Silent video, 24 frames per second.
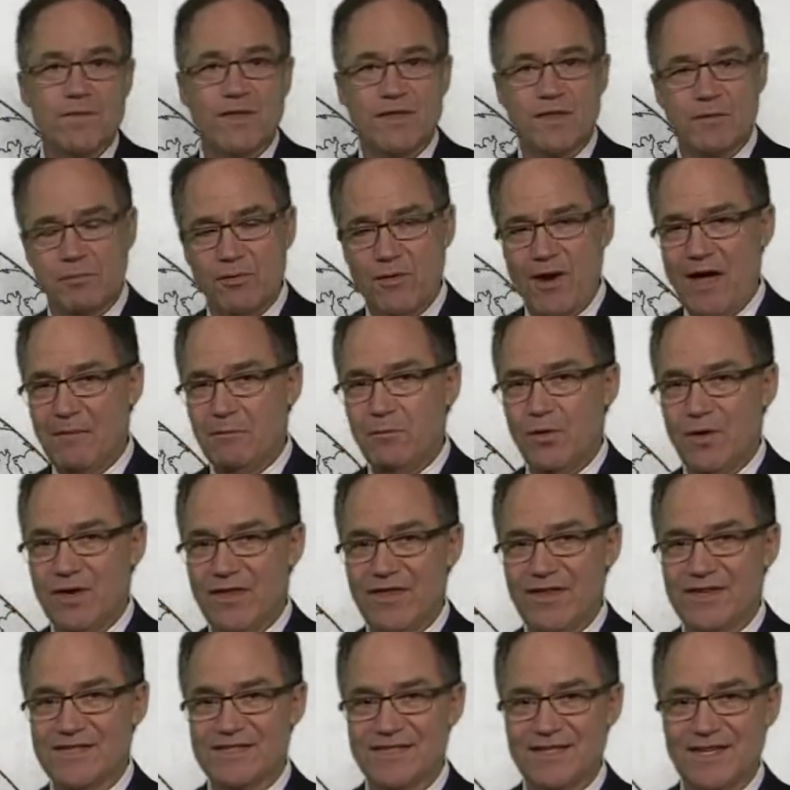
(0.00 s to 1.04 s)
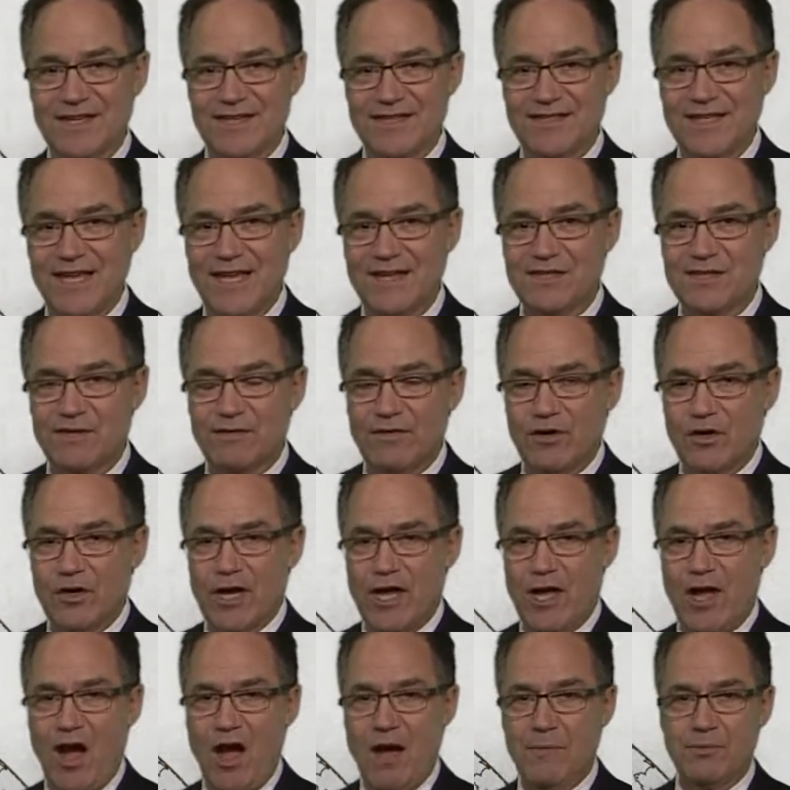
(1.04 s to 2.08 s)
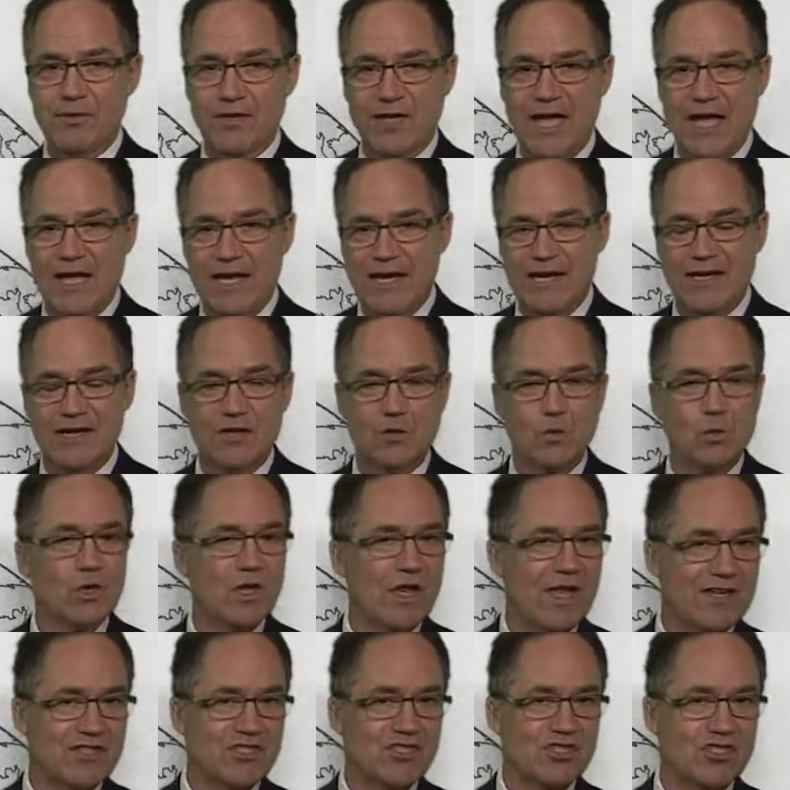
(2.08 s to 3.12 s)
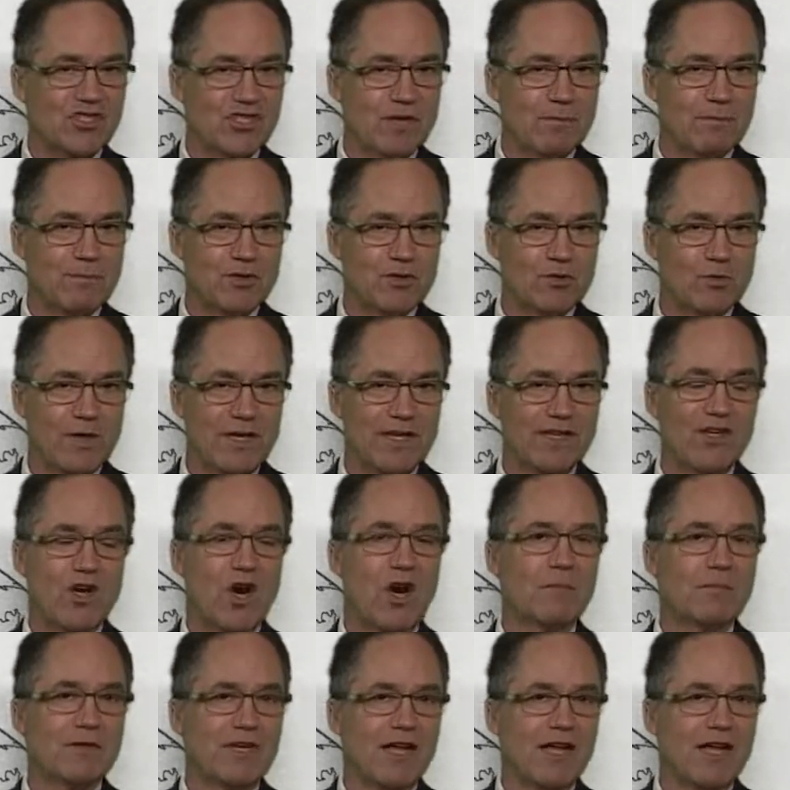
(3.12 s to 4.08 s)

The problem with this is it's a very complicated relationship between carbon